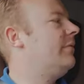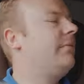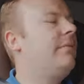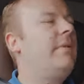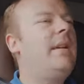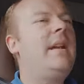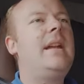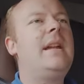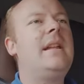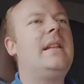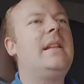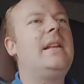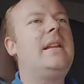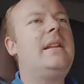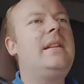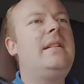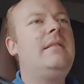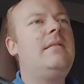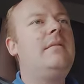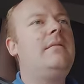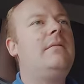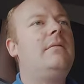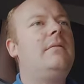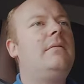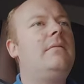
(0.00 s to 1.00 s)
really,
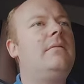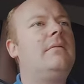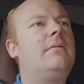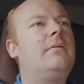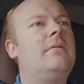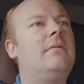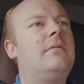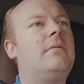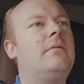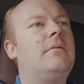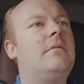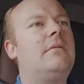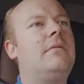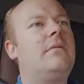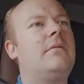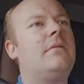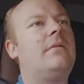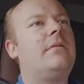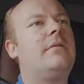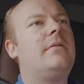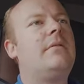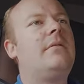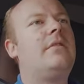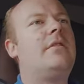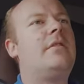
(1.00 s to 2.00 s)

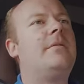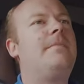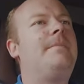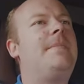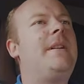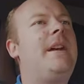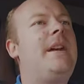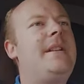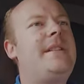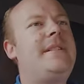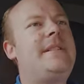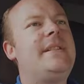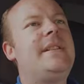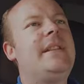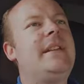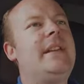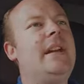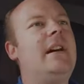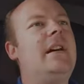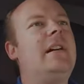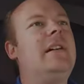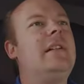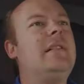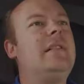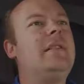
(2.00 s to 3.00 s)
compared to the
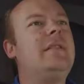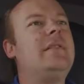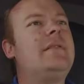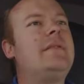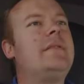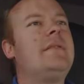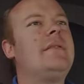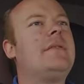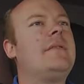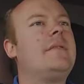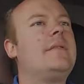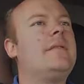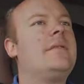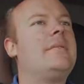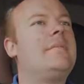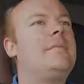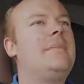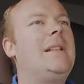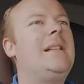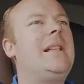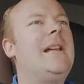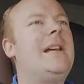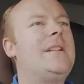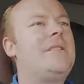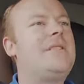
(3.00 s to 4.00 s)
Art
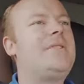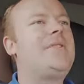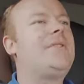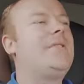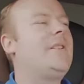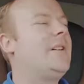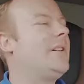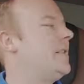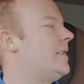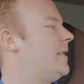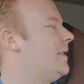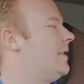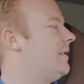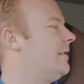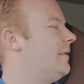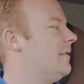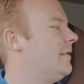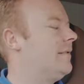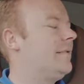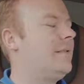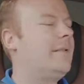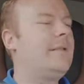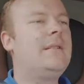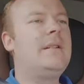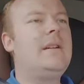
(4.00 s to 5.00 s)
Malas truck,
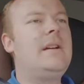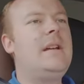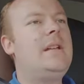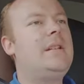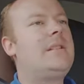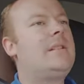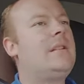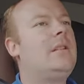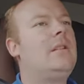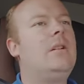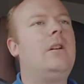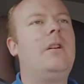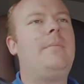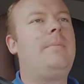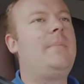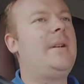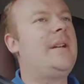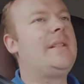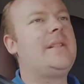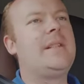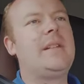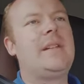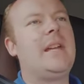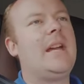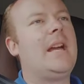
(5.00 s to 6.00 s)
it's a lot
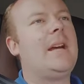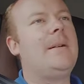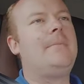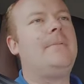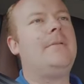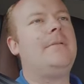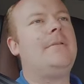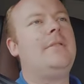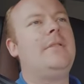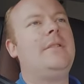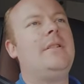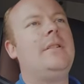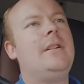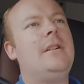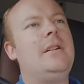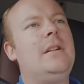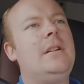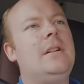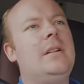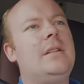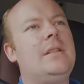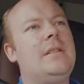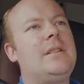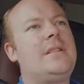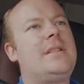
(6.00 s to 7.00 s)
better cab.
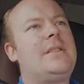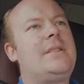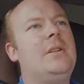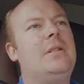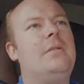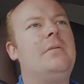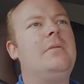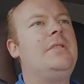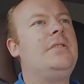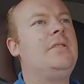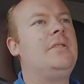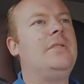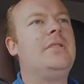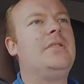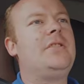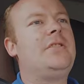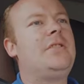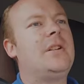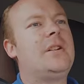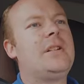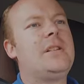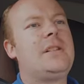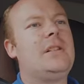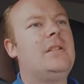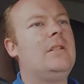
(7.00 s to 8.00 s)
The storage on the
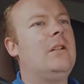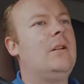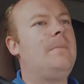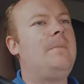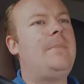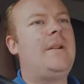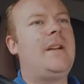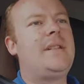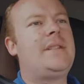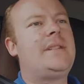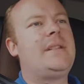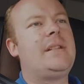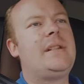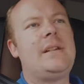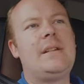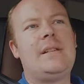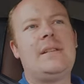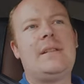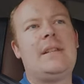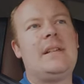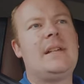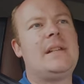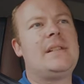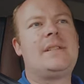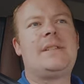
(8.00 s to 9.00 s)
truck is a lot better.
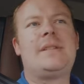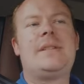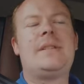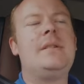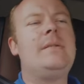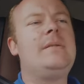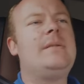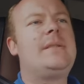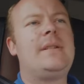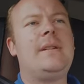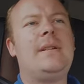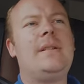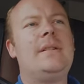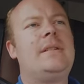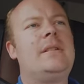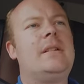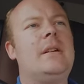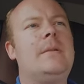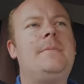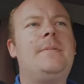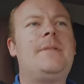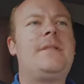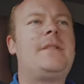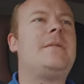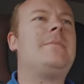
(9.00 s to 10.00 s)
It has two side
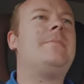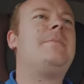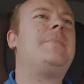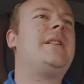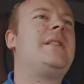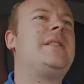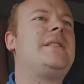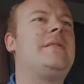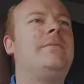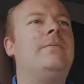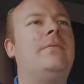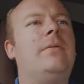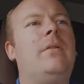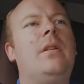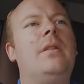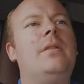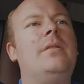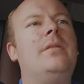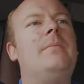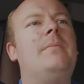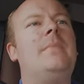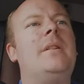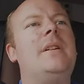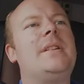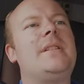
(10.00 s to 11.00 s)
cupboards compared to
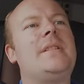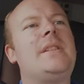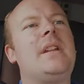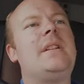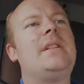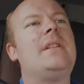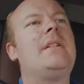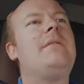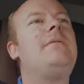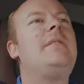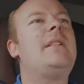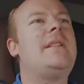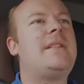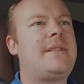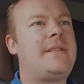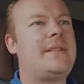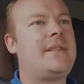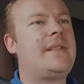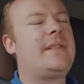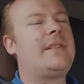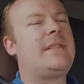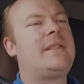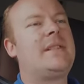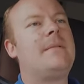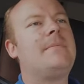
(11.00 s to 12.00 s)
one on my I know,
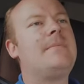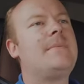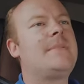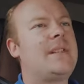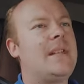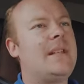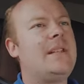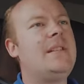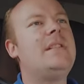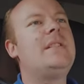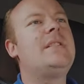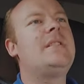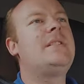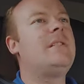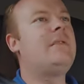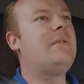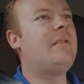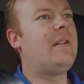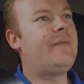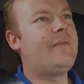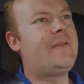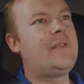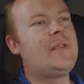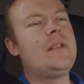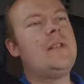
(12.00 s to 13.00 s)
yes, some Scanias do
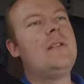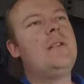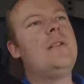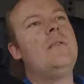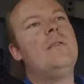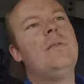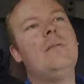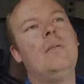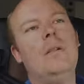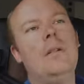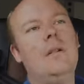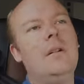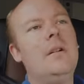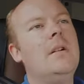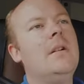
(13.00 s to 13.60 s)
have two.